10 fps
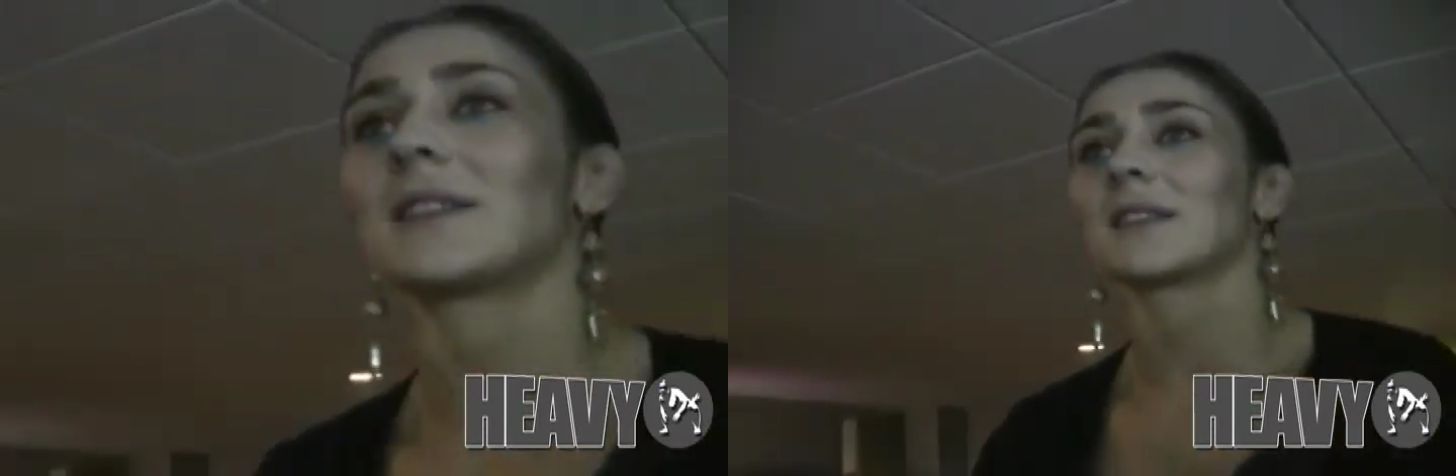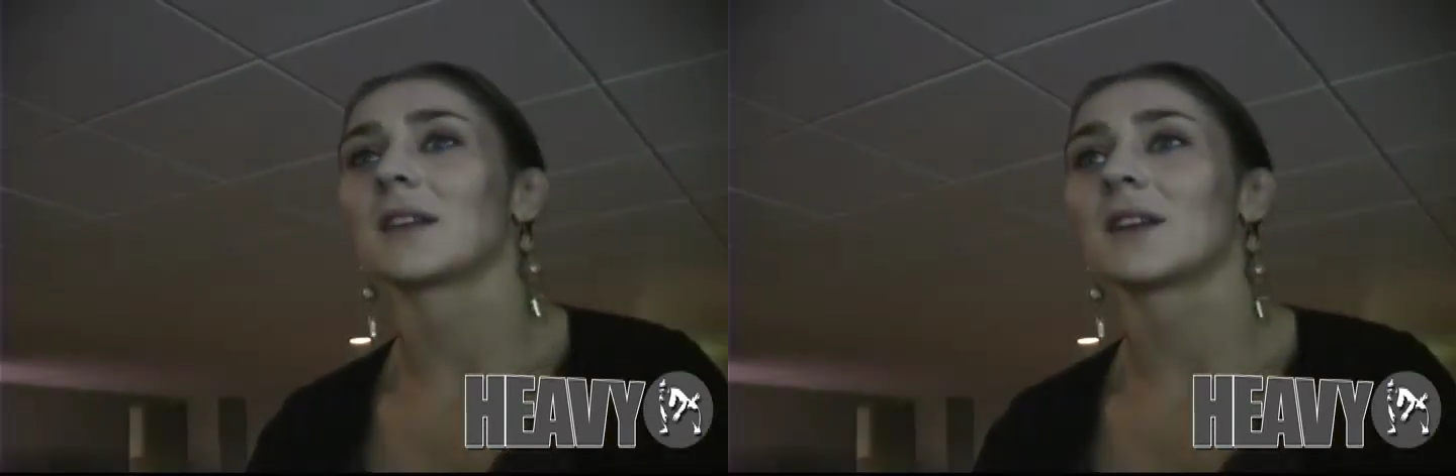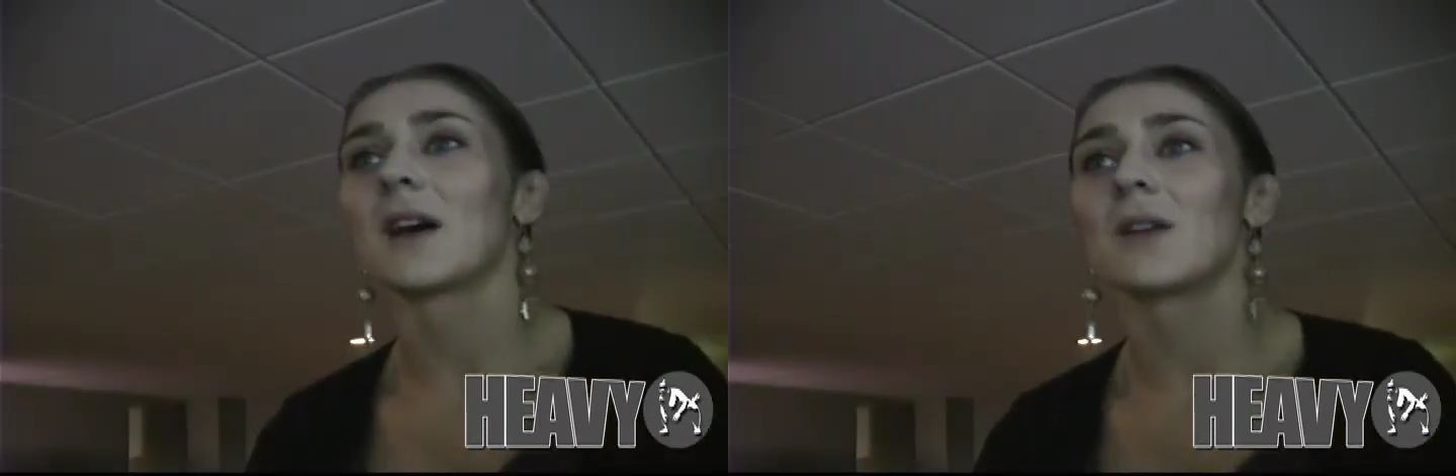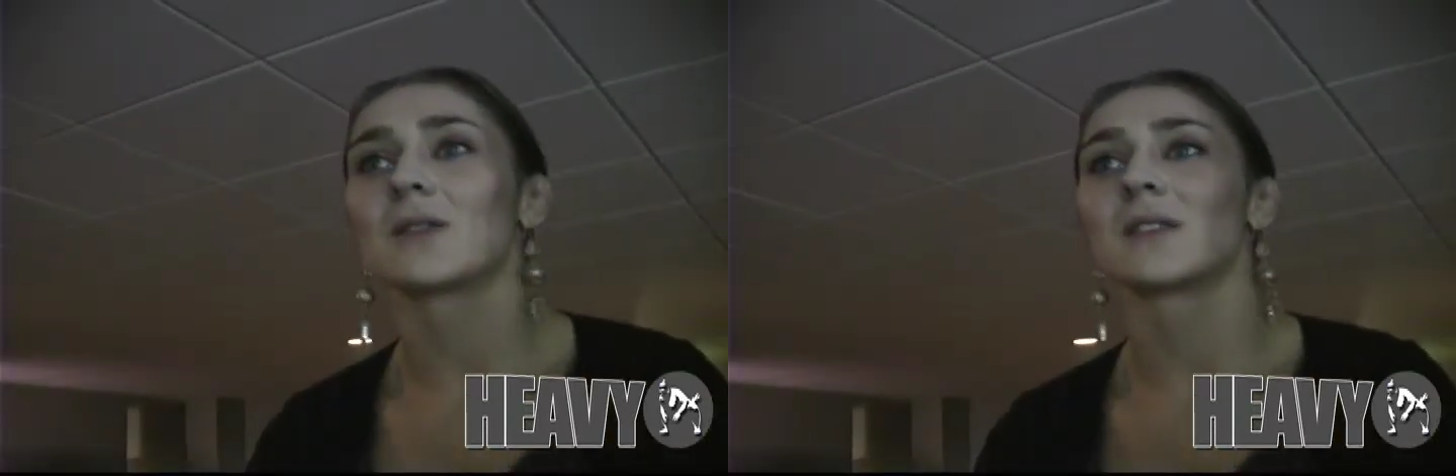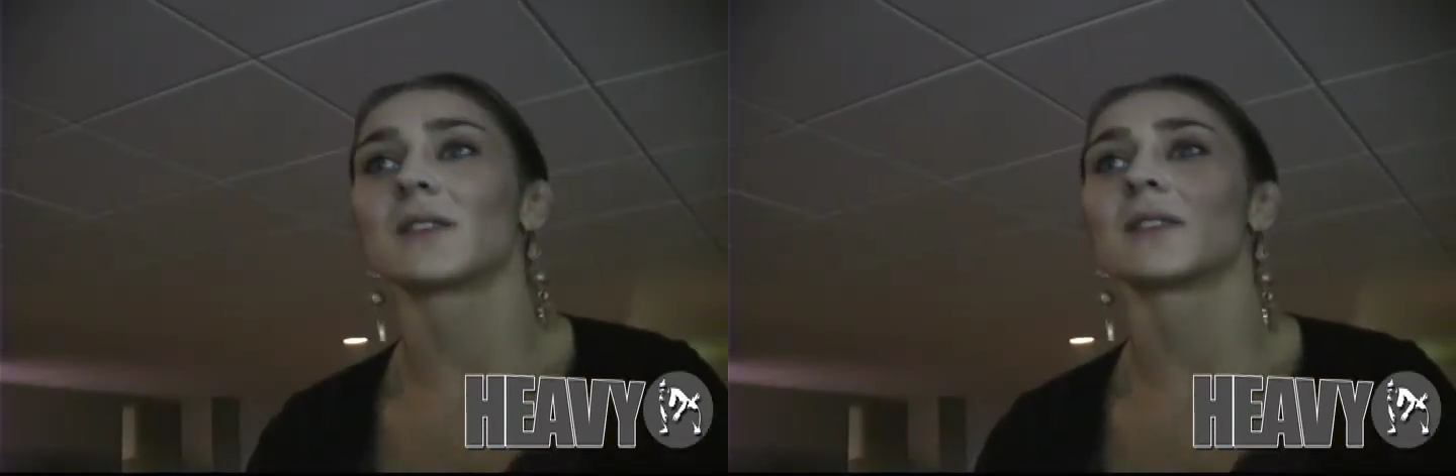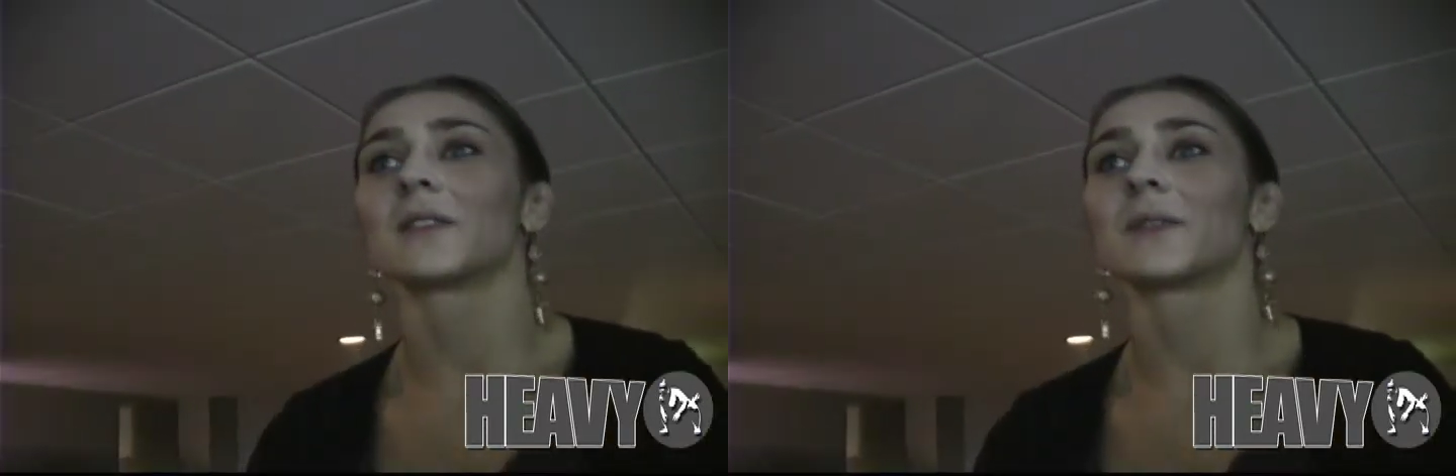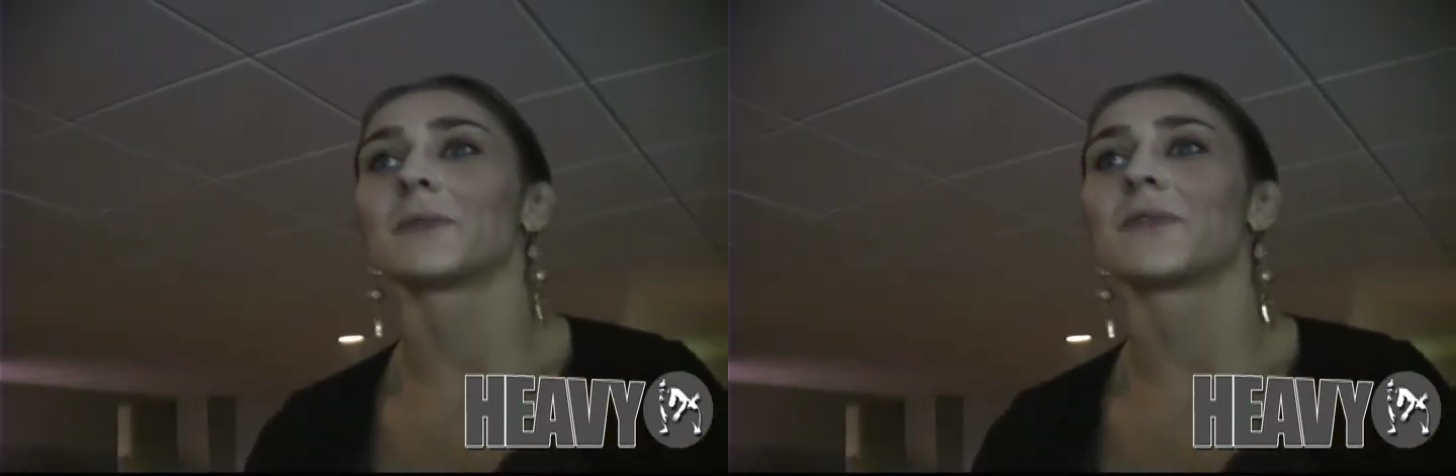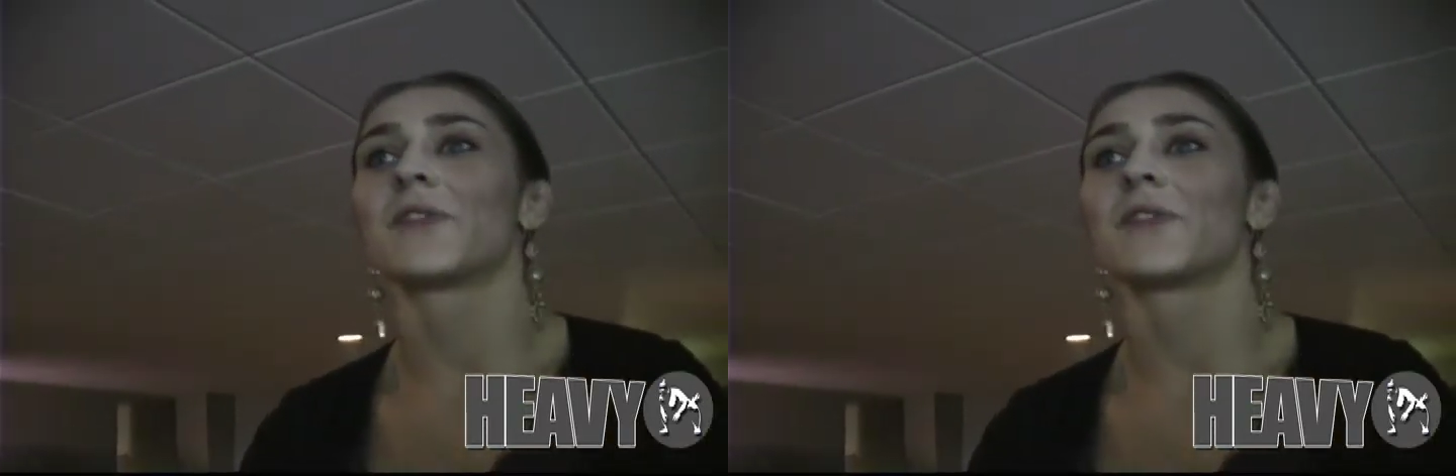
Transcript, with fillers: I started out um,